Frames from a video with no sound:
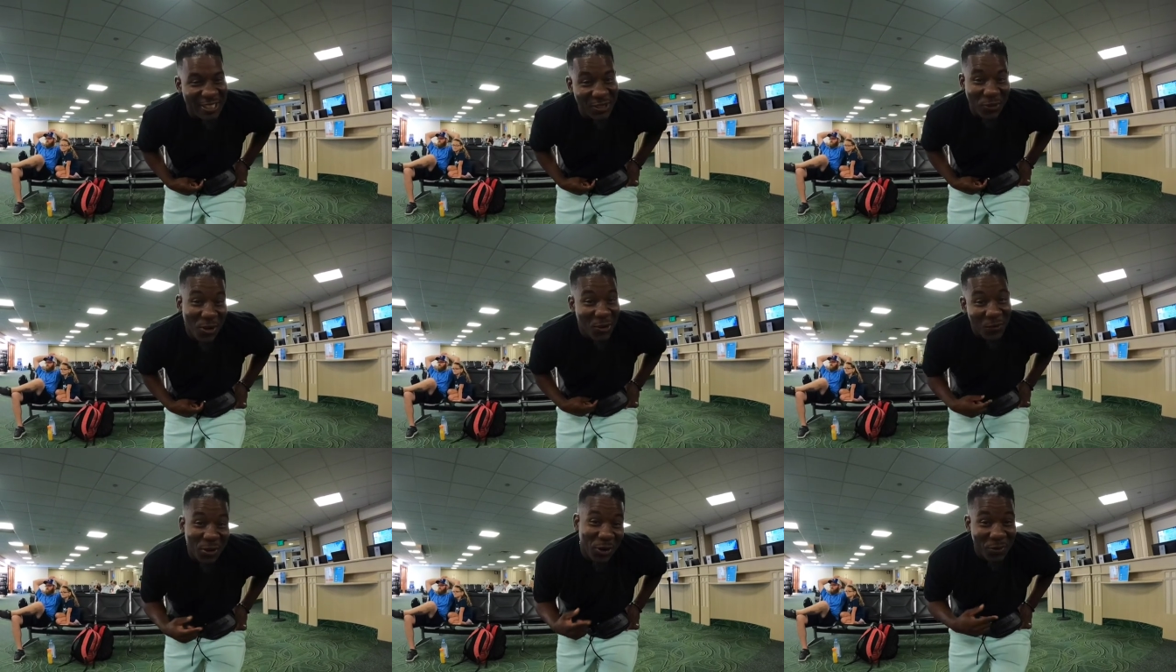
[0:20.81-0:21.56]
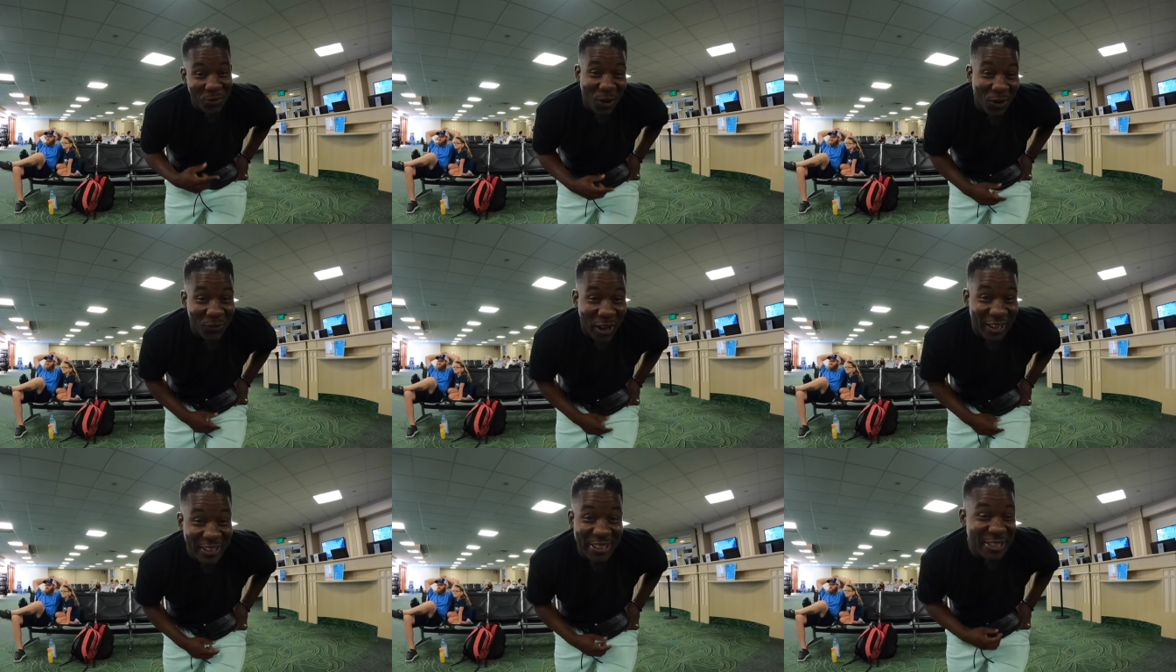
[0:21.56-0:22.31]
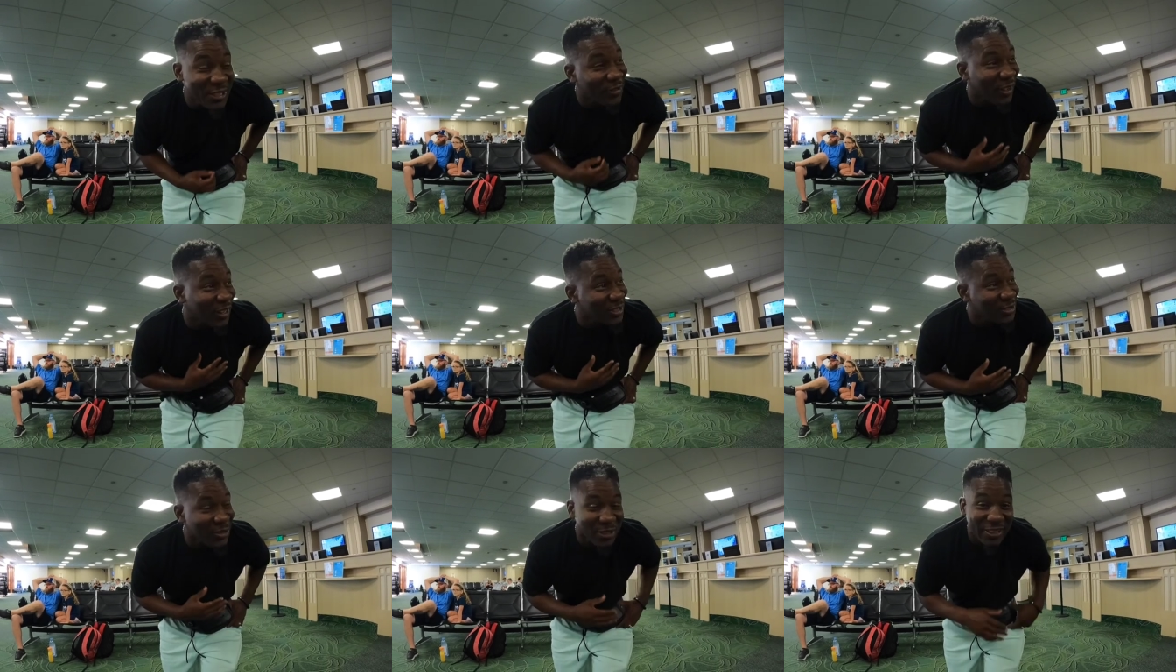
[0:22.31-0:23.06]
So we're gonna be walking around in DC with my
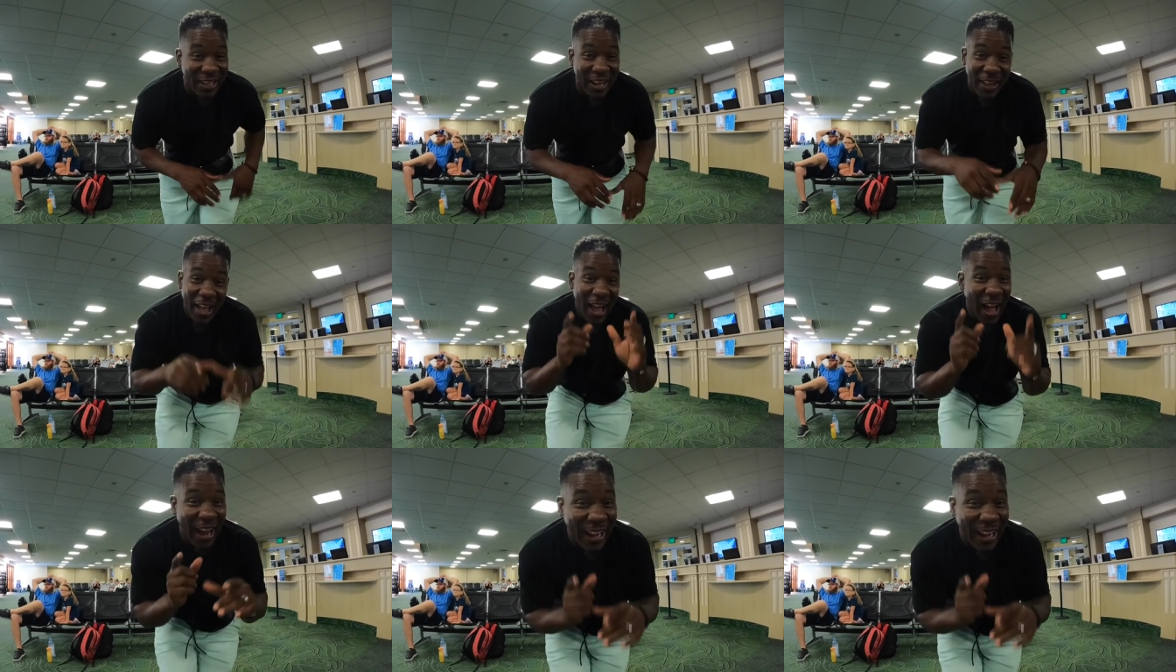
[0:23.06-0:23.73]
little touristy thing.